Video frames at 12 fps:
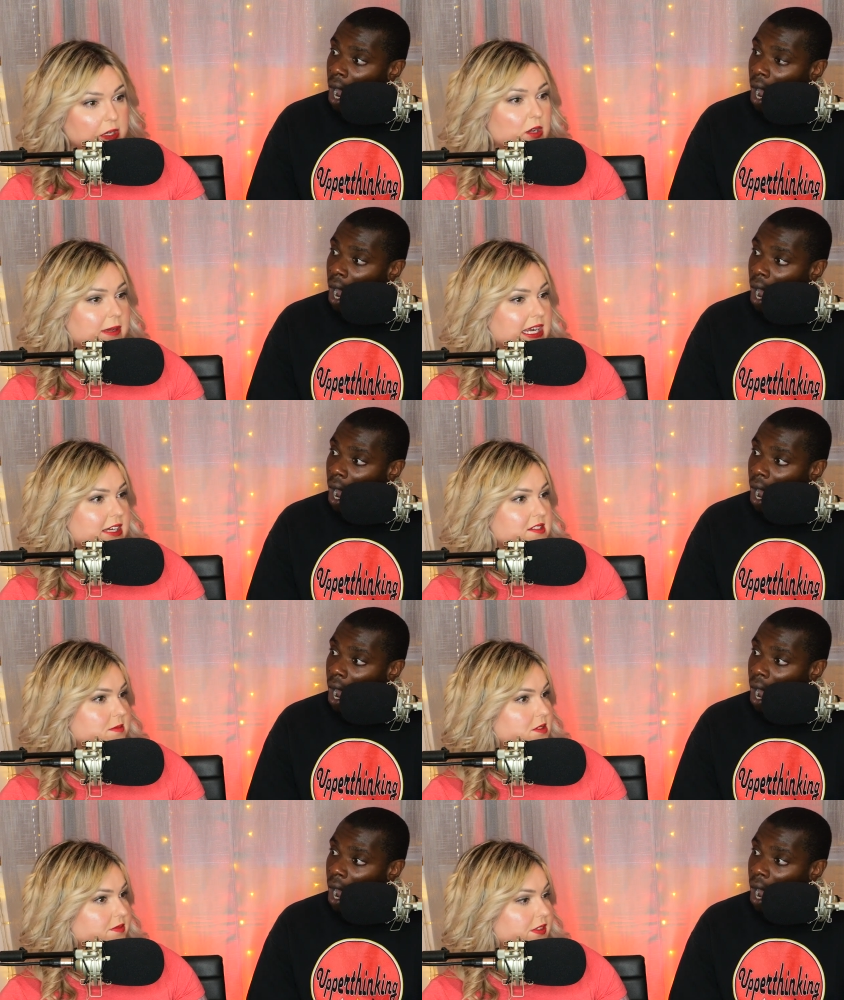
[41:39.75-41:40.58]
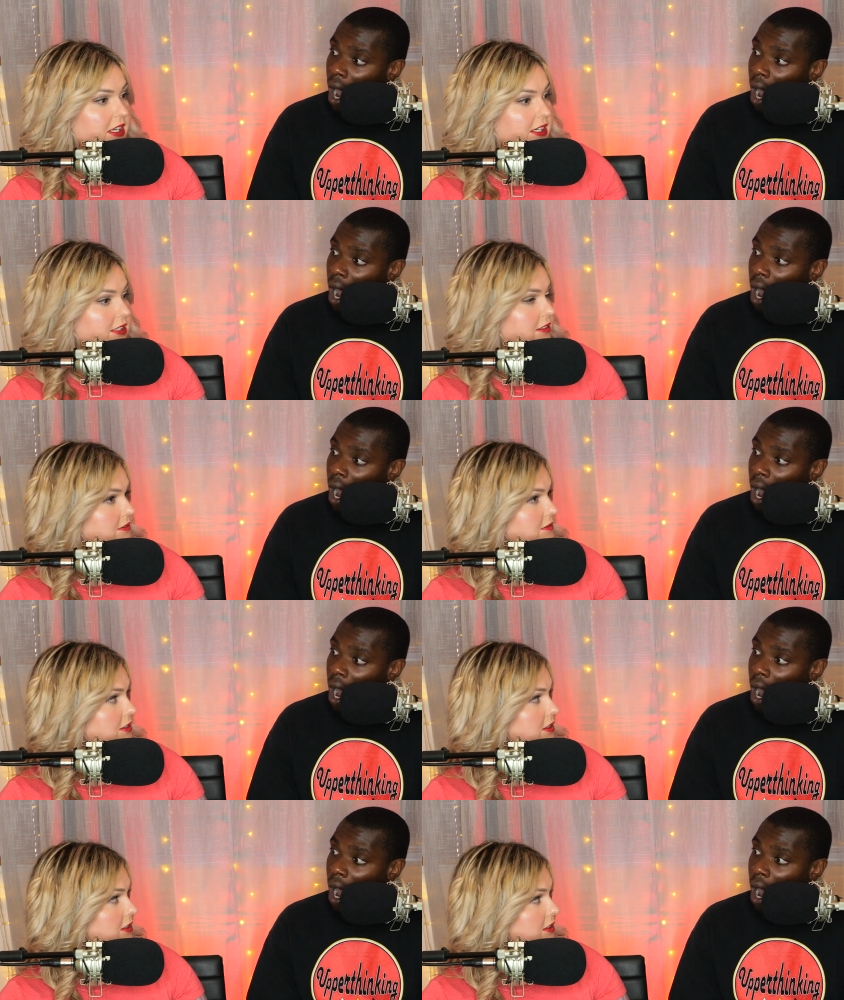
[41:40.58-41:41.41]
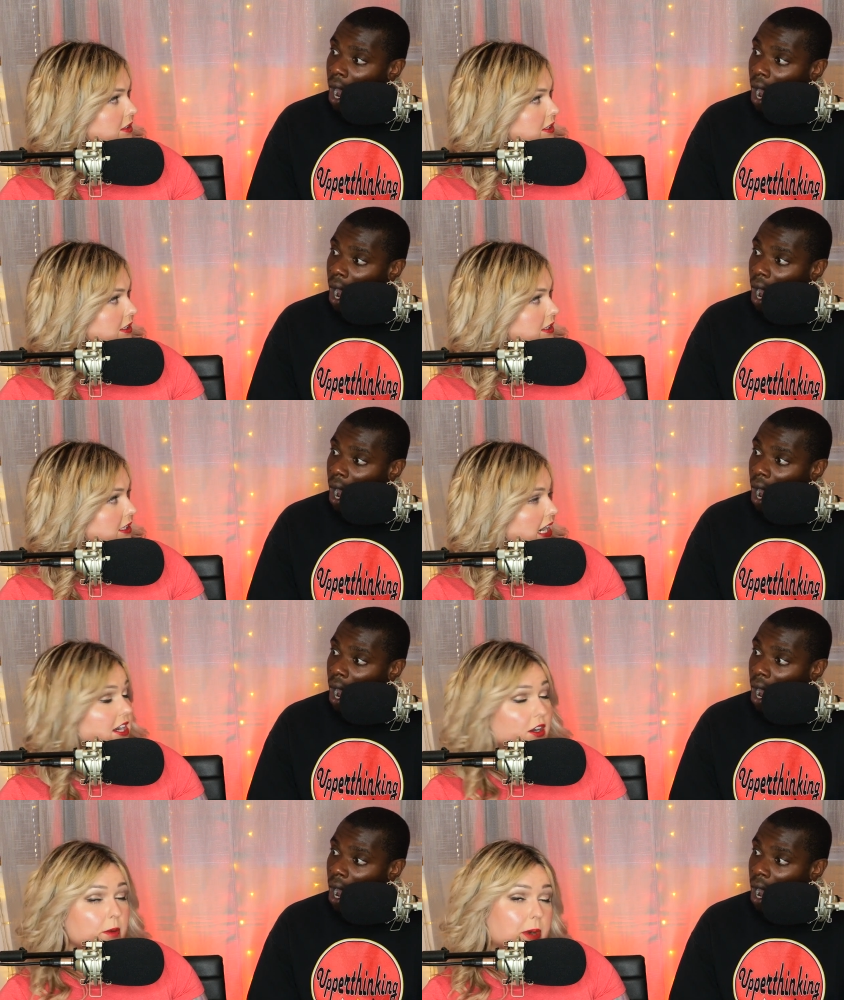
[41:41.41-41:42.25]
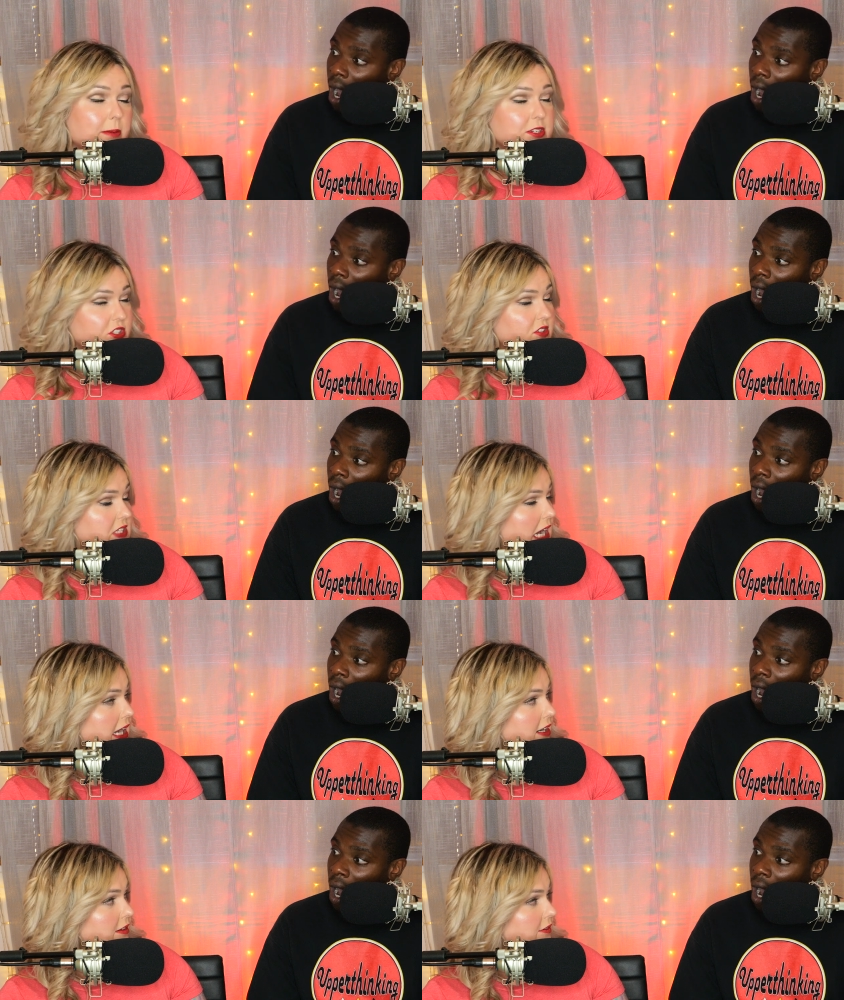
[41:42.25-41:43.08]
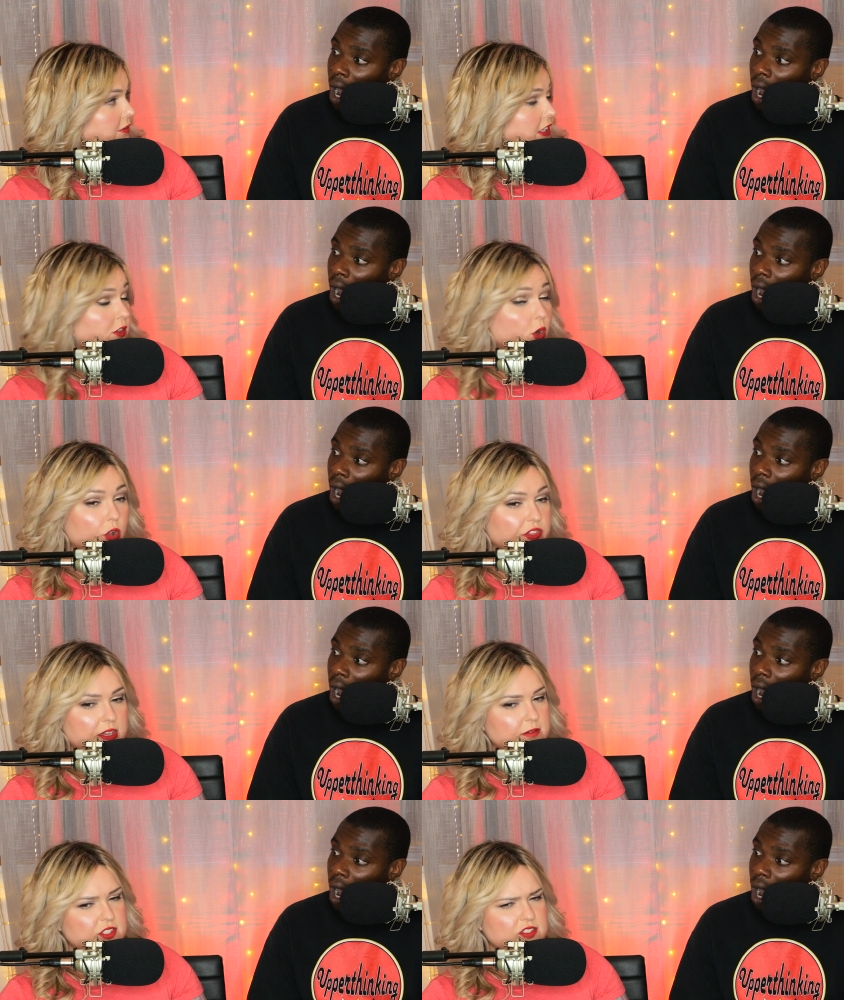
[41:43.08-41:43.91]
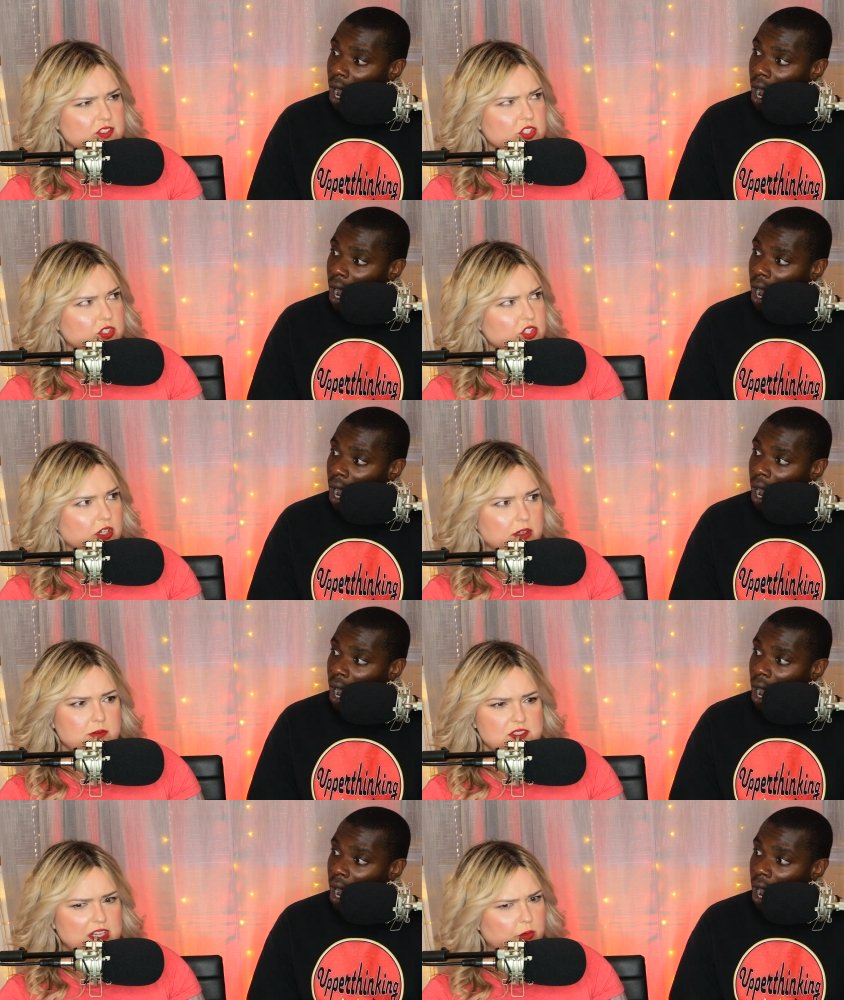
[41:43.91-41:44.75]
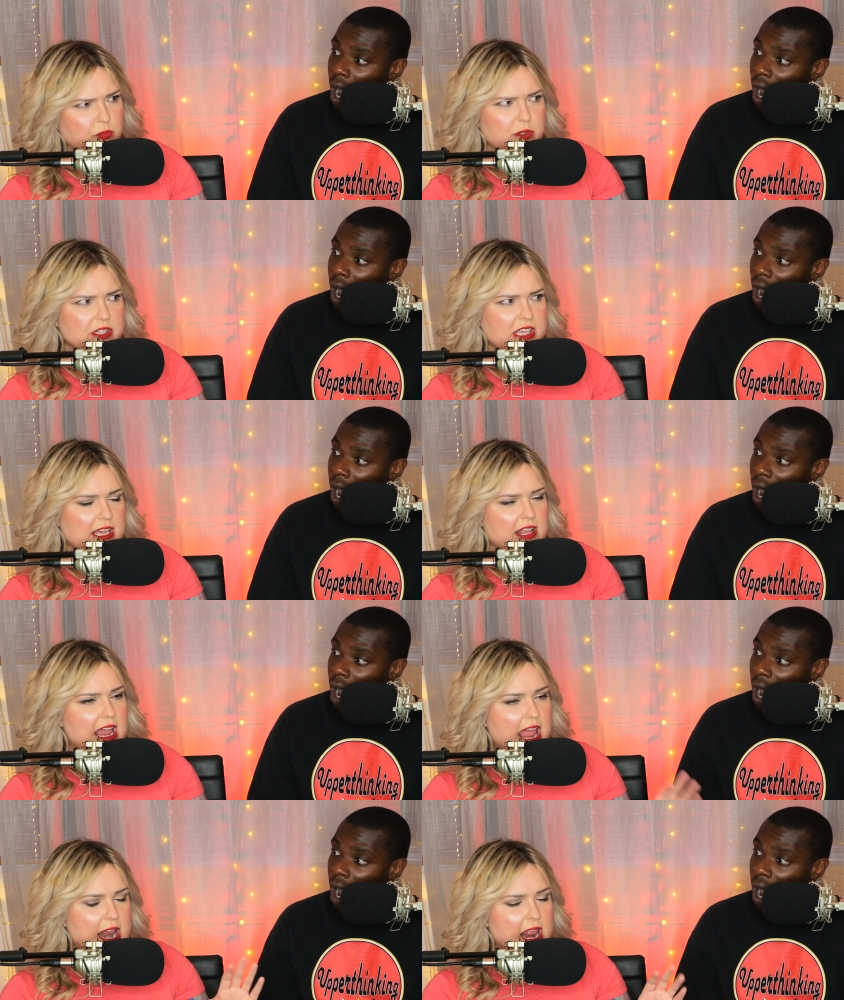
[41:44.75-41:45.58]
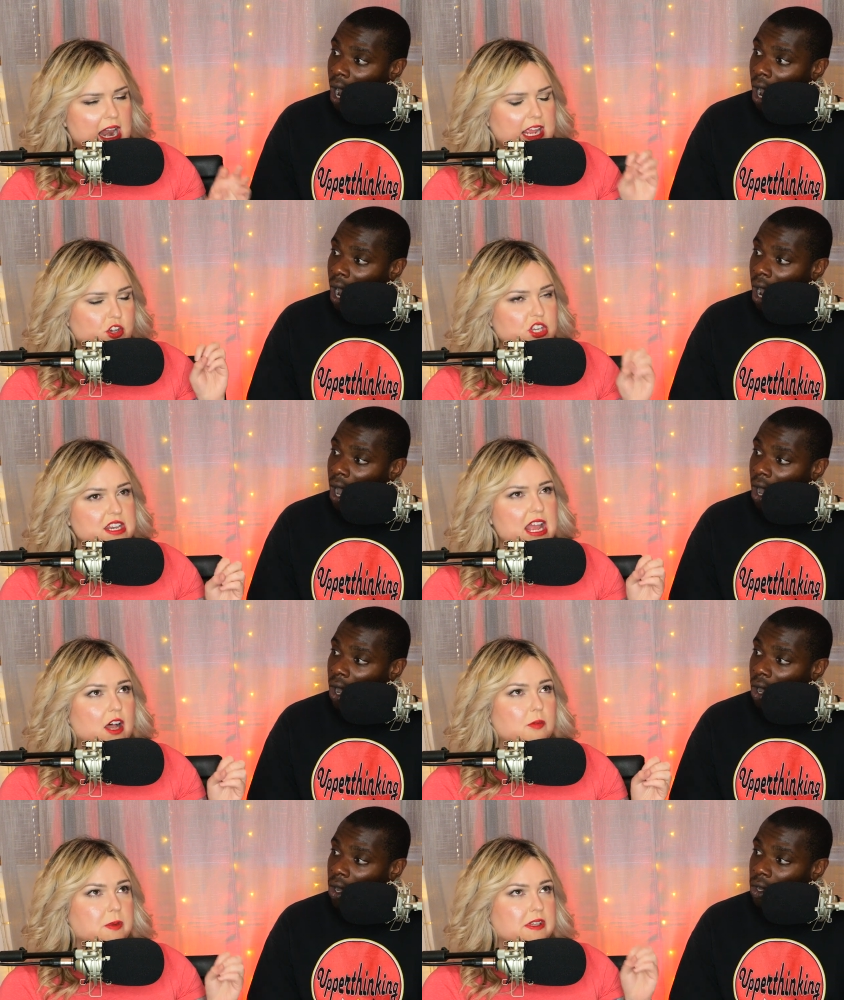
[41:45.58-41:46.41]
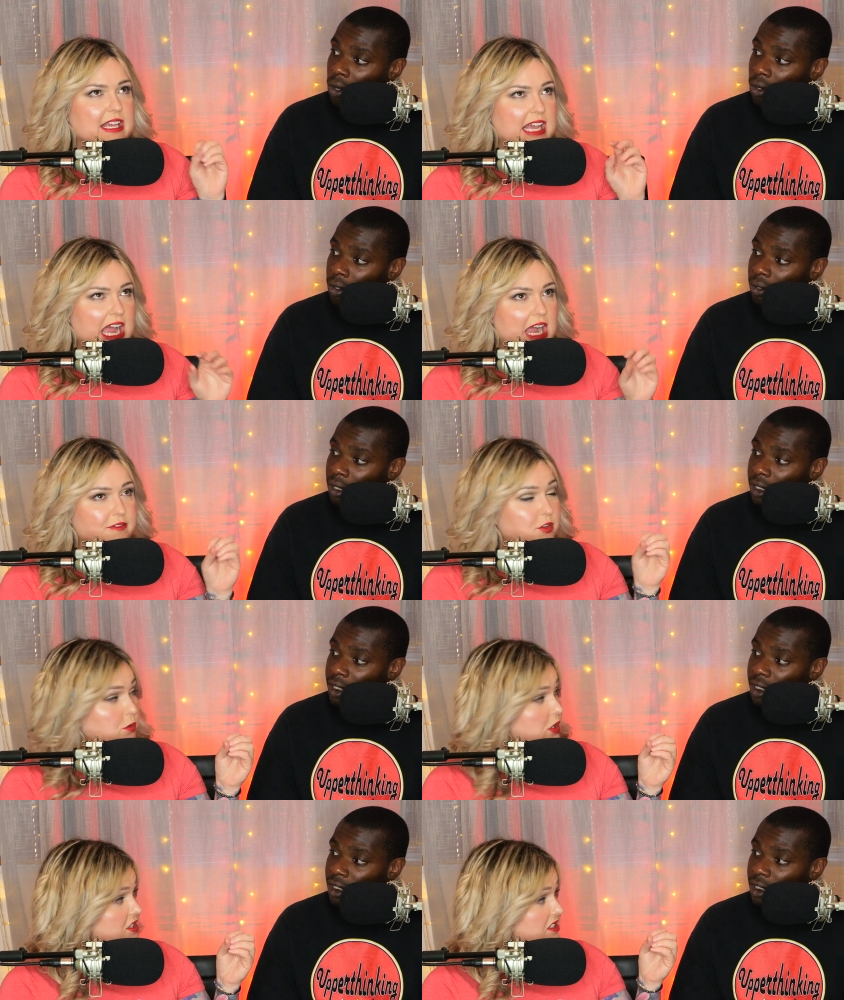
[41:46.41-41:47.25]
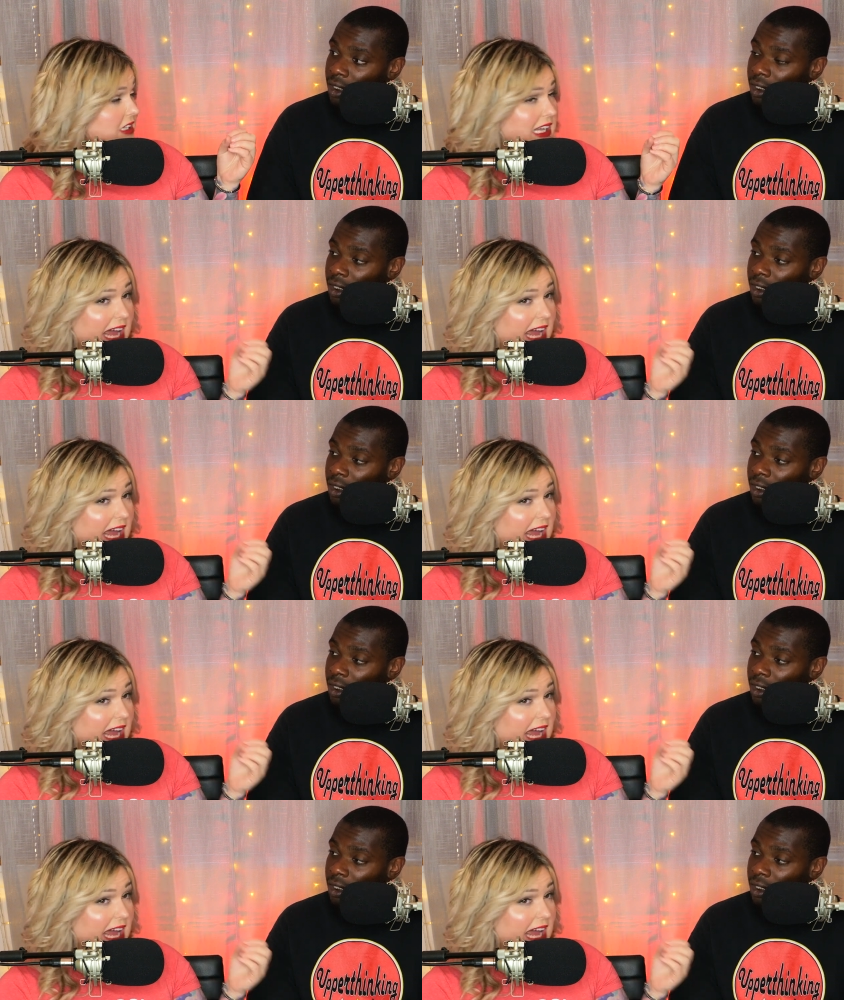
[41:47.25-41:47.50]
Speaker 1: while my house was flooded i know i probably should have died like the whole thing was just a shit show it was like really and i couldn't help but like Holy afterwards shit.